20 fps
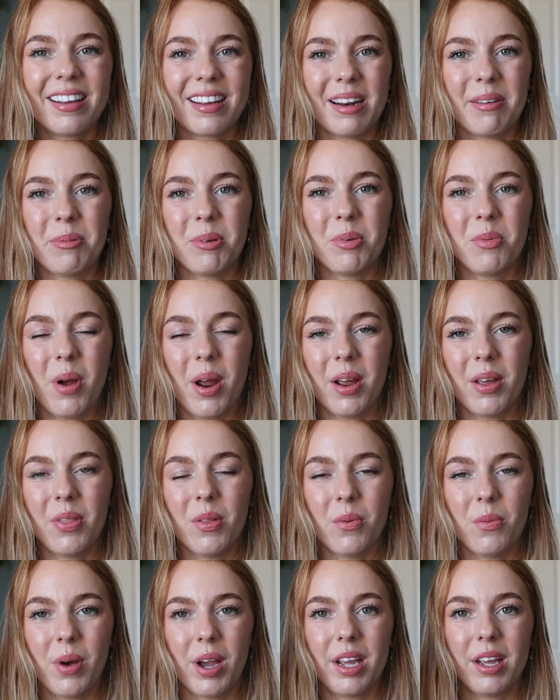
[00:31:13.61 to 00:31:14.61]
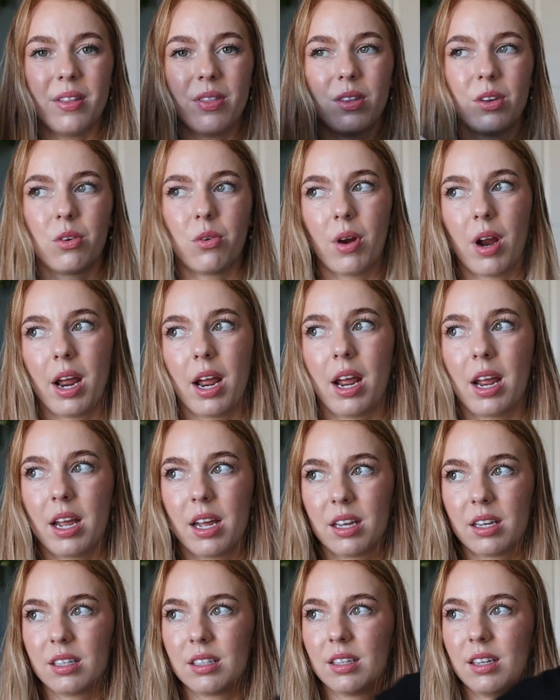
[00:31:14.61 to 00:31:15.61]
gonna be wearing the white and the
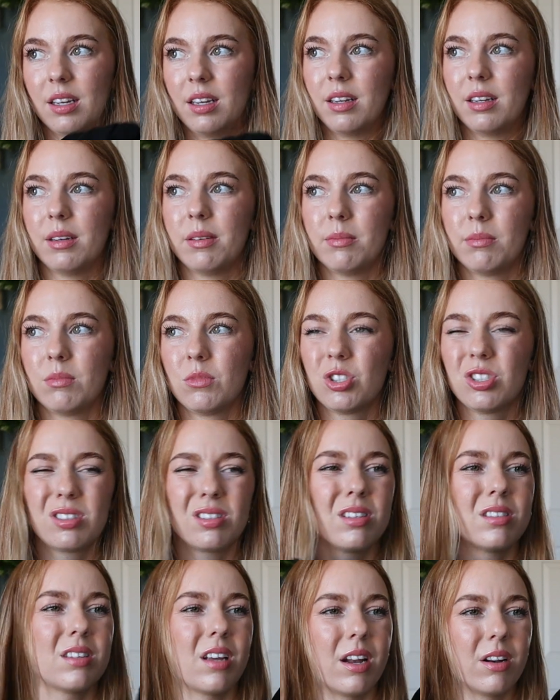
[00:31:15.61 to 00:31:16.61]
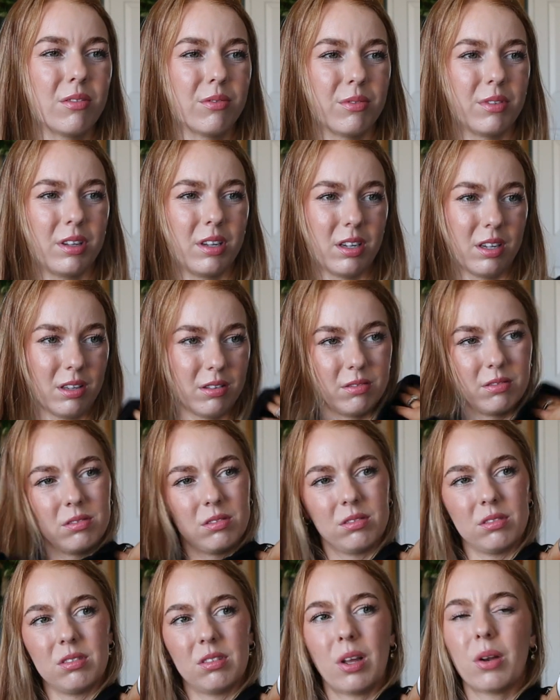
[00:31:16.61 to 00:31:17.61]
gray, just because I
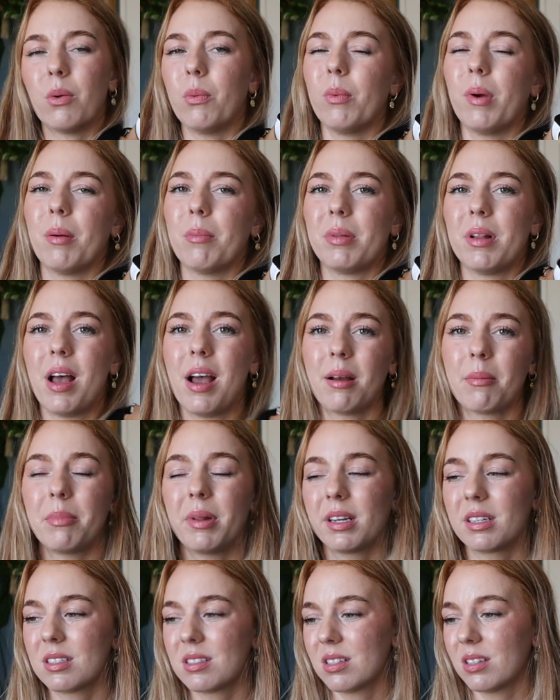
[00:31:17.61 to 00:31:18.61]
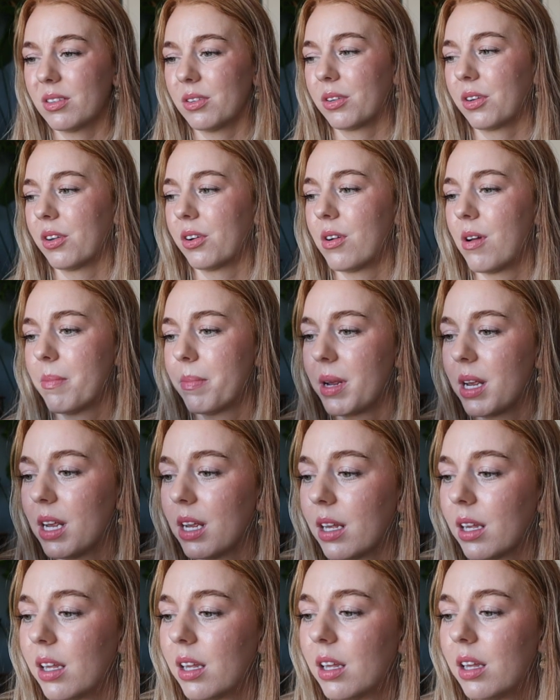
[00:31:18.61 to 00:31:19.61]
don't wear black. Black doesn't look good on
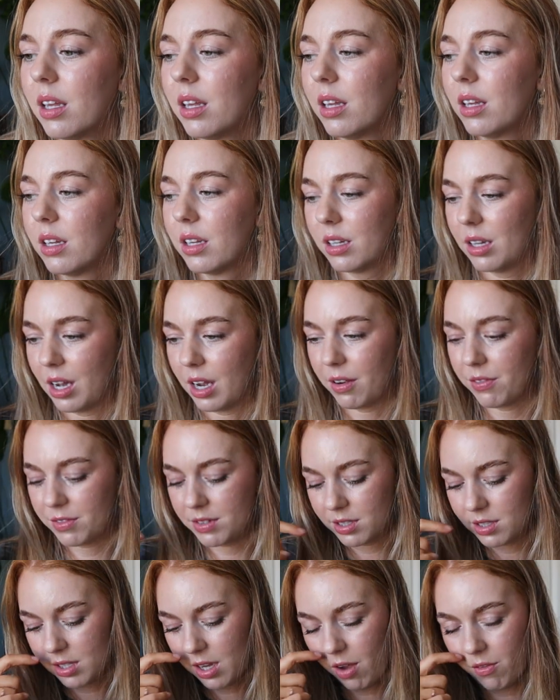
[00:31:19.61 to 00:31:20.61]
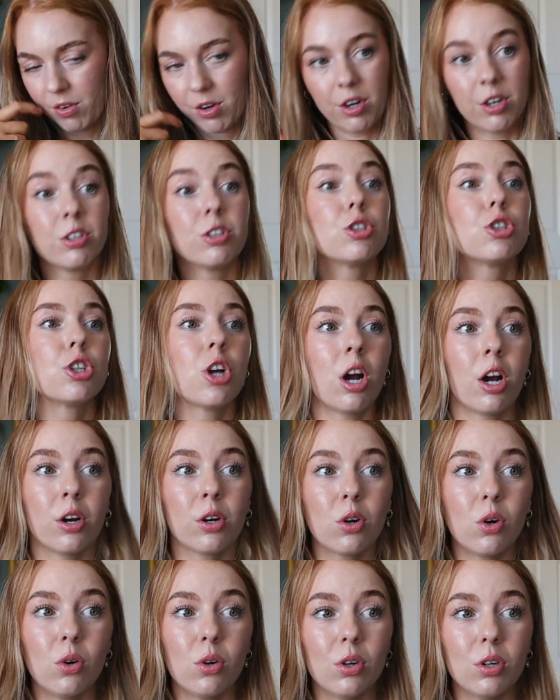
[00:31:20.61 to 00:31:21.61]
me. I've discovered
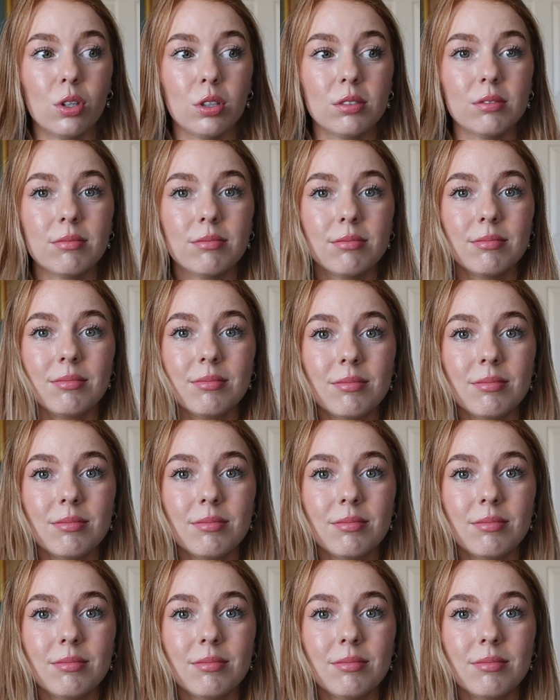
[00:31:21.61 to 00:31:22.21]
charcoal.